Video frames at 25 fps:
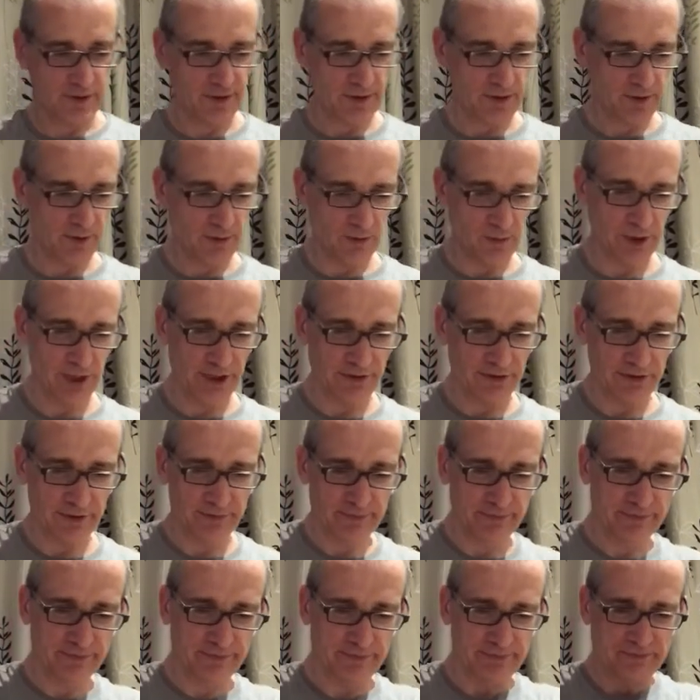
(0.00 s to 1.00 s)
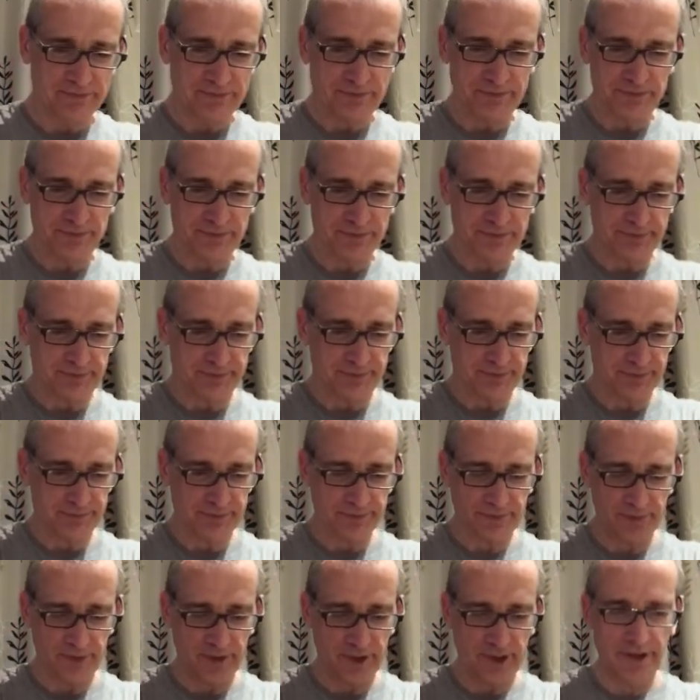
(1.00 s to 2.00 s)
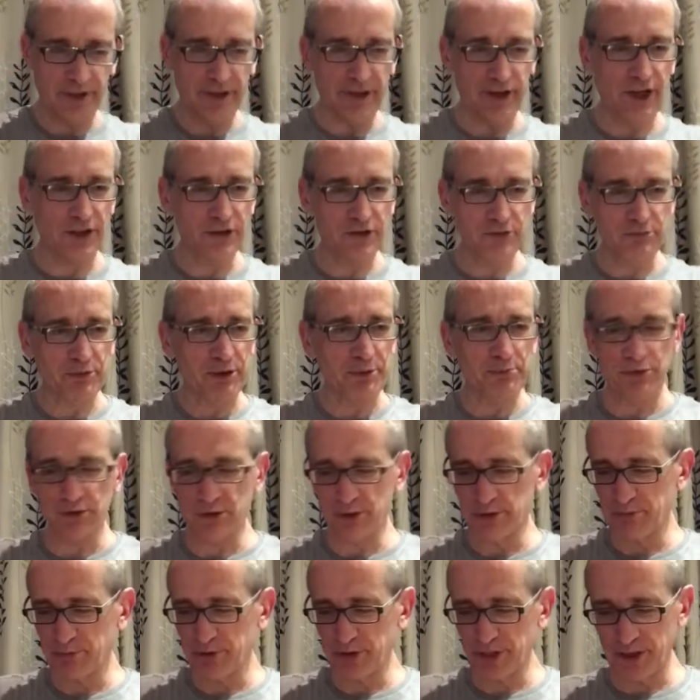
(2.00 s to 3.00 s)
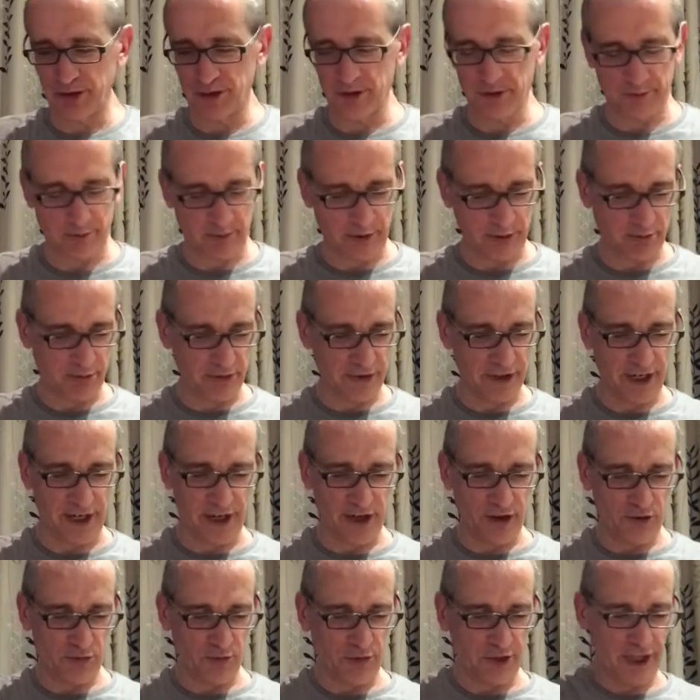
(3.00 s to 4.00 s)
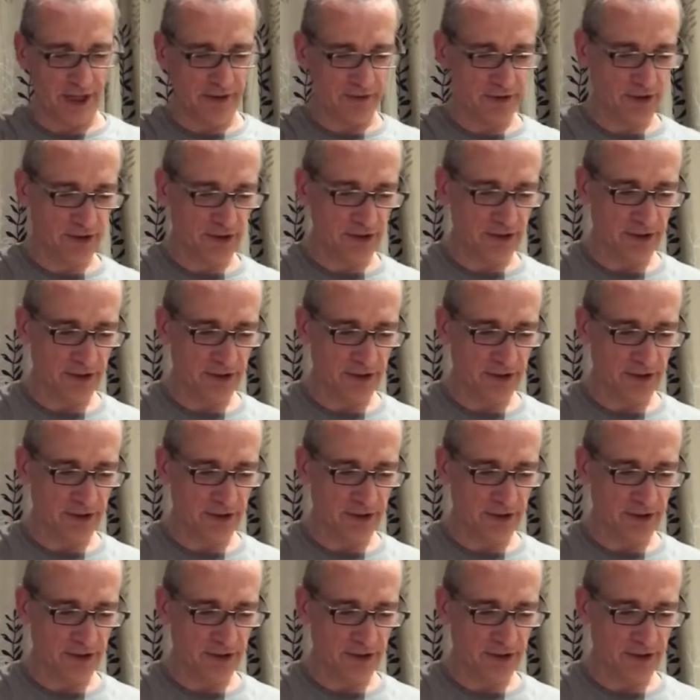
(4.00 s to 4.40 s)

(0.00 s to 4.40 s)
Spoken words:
Whatever. And then other people can put other people there or whatever.